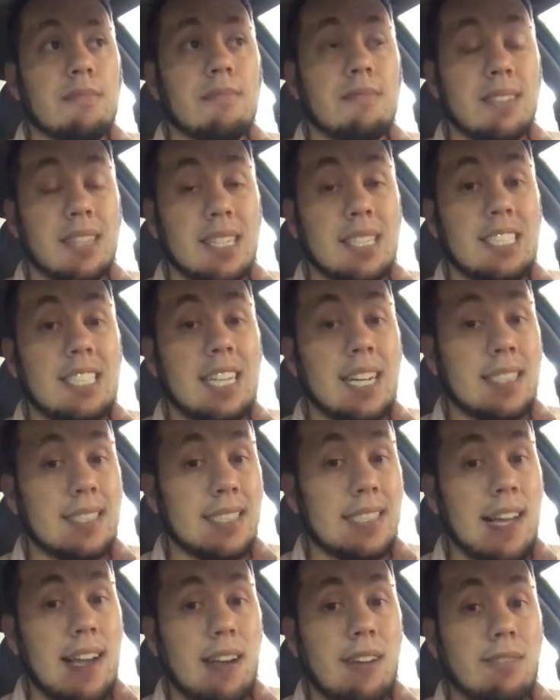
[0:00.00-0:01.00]
With the
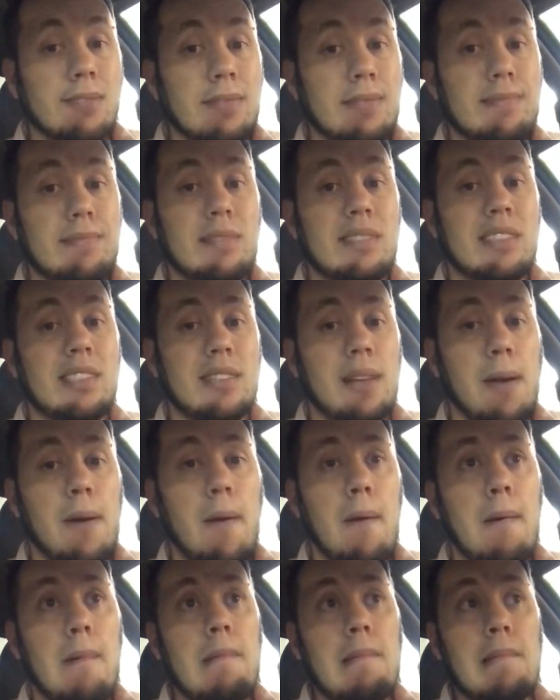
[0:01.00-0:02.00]
Jets now,
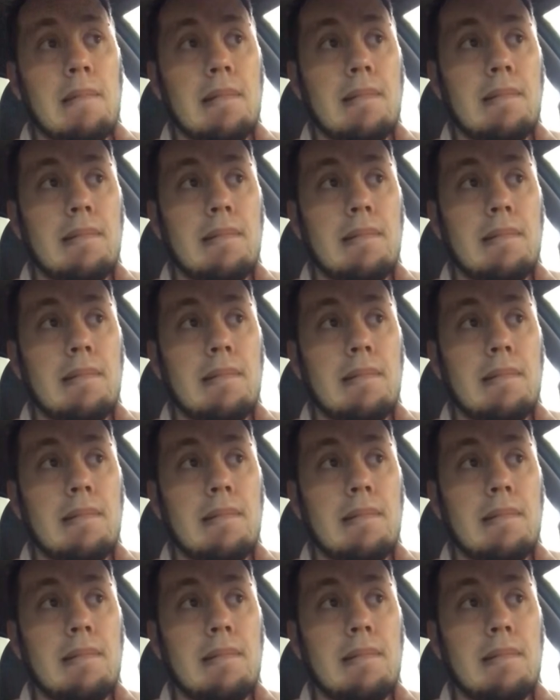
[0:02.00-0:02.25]
so